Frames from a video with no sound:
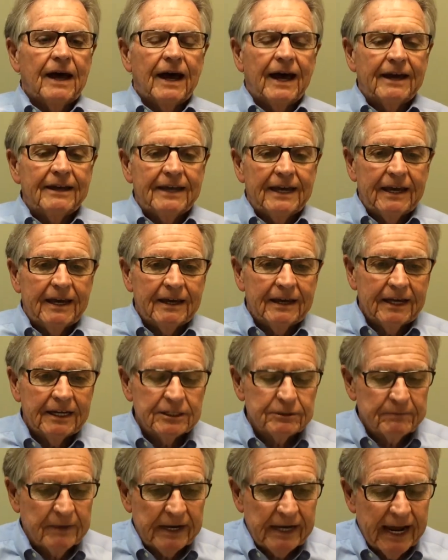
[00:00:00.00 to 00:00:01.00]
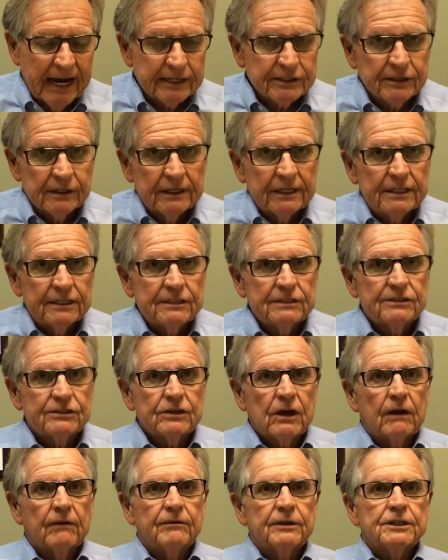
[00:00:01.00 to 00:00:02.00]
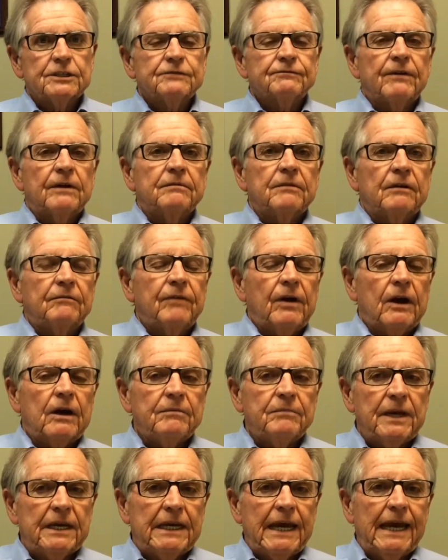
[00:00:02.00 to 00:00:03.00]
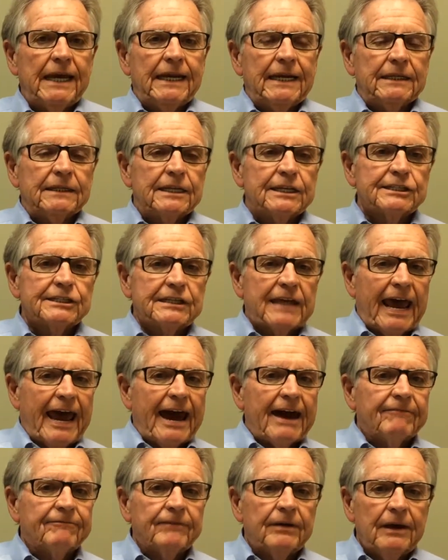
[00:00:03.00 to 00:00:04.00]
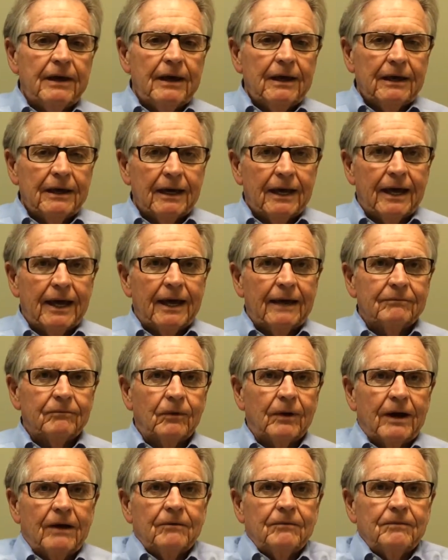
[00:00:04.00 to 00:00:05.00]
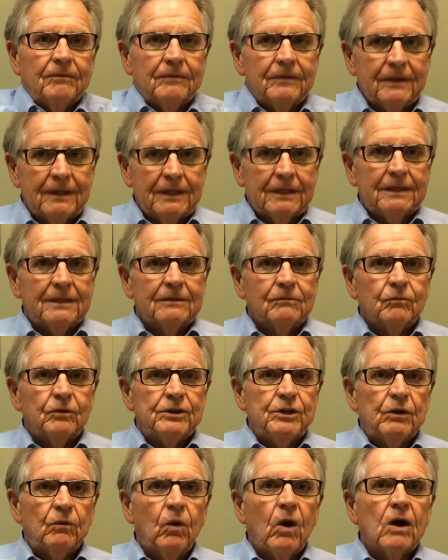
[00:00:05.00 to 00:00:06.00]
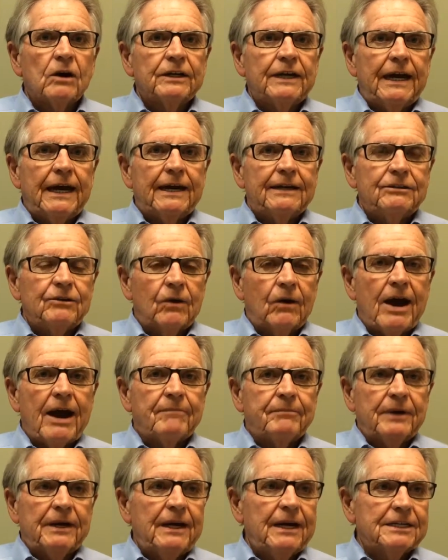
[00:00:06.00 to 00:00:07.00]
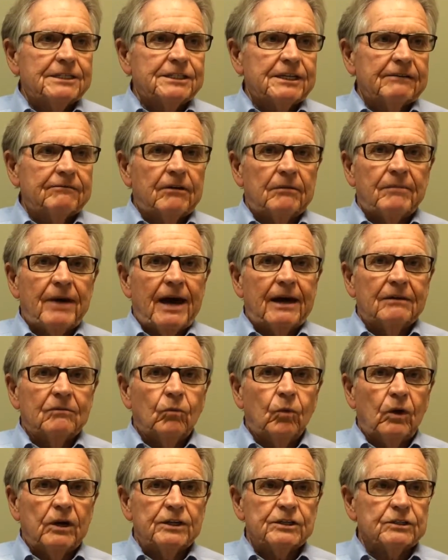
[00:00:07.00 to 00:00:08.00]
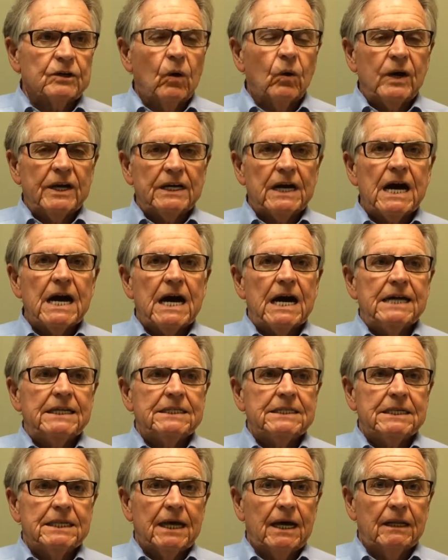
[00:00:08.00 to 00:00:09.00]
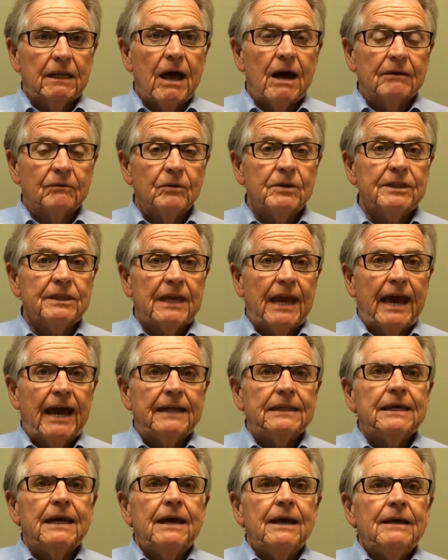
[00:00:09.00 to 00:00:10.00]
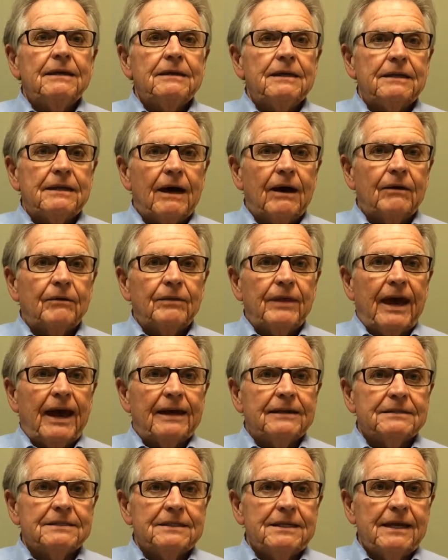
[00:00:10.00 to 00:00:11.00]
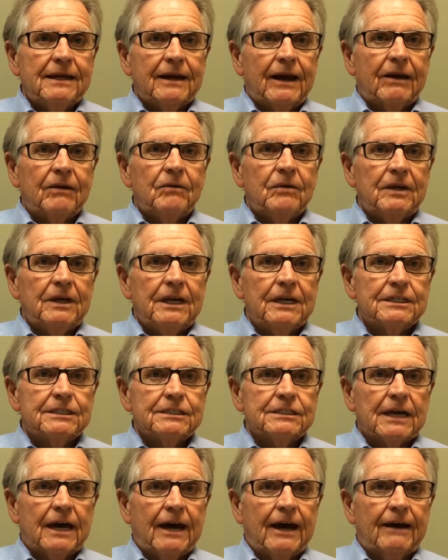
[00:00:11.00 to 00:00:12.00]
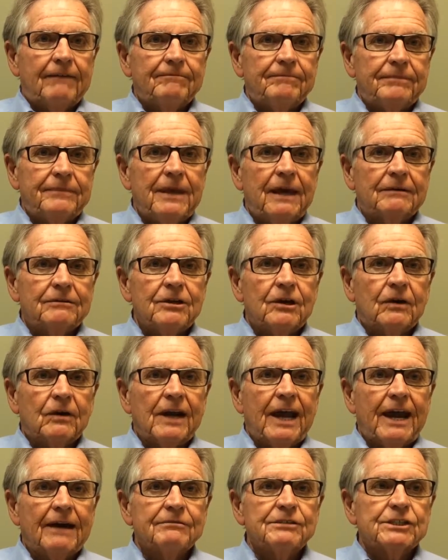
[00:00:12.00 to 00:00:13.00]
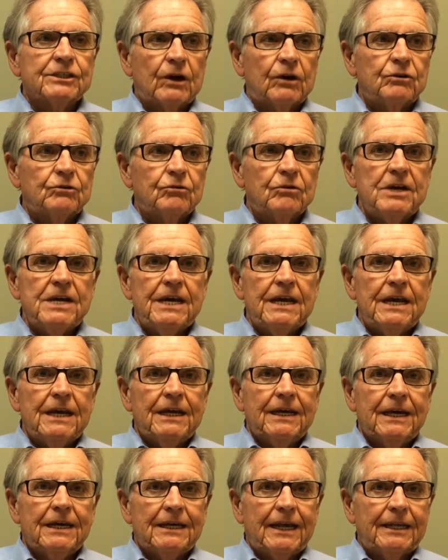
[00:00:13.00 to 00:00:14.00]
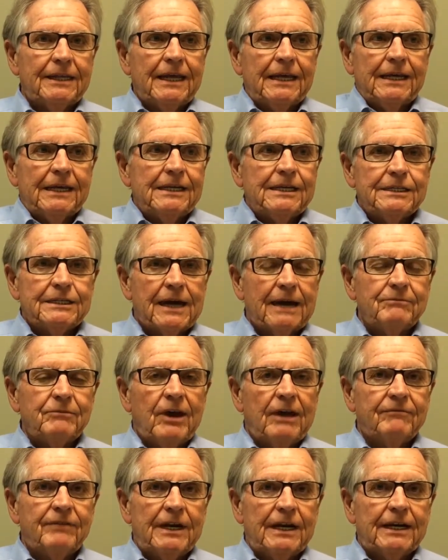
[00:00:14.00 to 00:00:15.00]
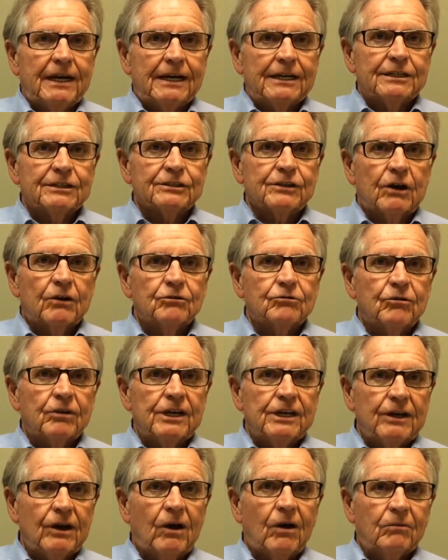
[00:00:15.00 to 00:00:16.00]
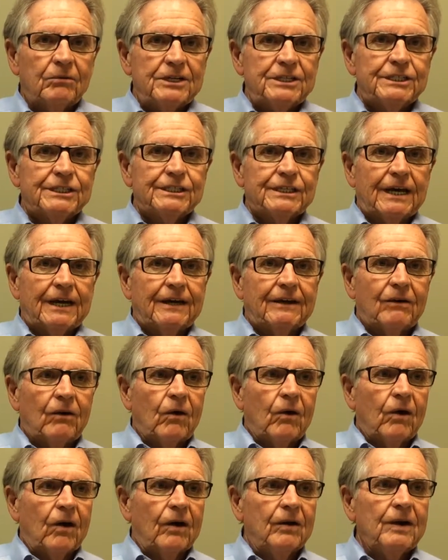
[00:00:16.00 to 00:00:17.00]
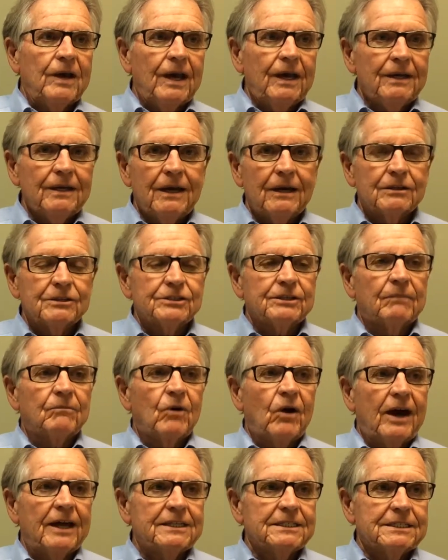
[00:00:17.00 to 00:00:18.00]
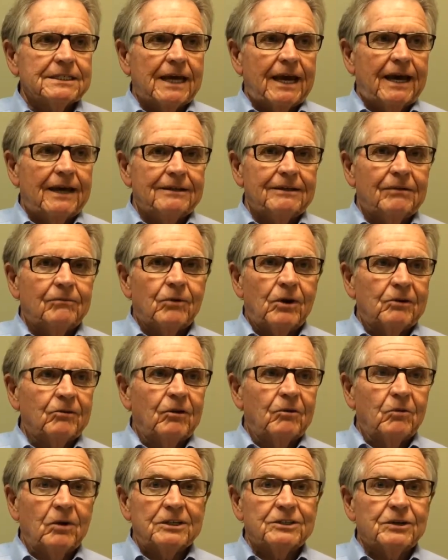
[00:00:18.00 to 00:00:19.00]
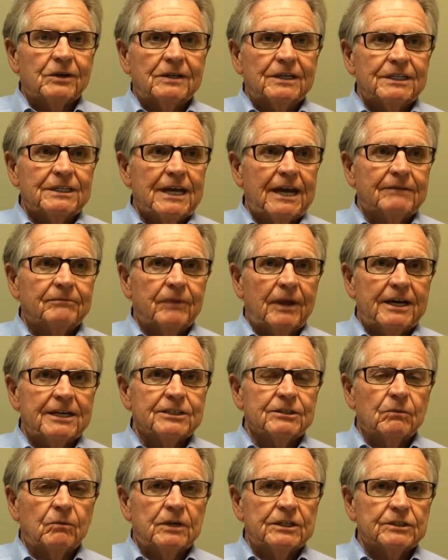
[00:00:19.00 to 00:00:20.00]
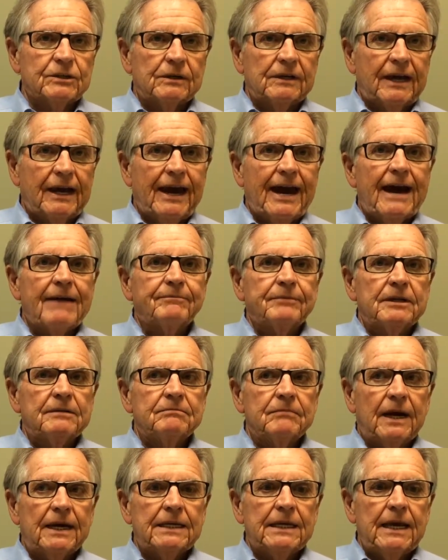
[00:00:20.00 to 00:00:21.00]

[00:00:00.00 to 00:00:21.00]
It has been excellent service from the very beginning. The staff, well, when you walk in, you're apprehensive about what is going on. Along with that, you know that you're going to have surgery, and I think anytime you have any kind of surgery, you always are somewhat you're wondering what's going to take place and what's going to happen.